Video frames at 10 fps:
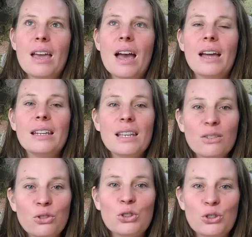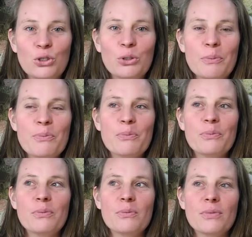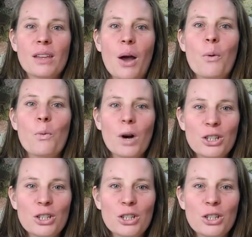And if you do, what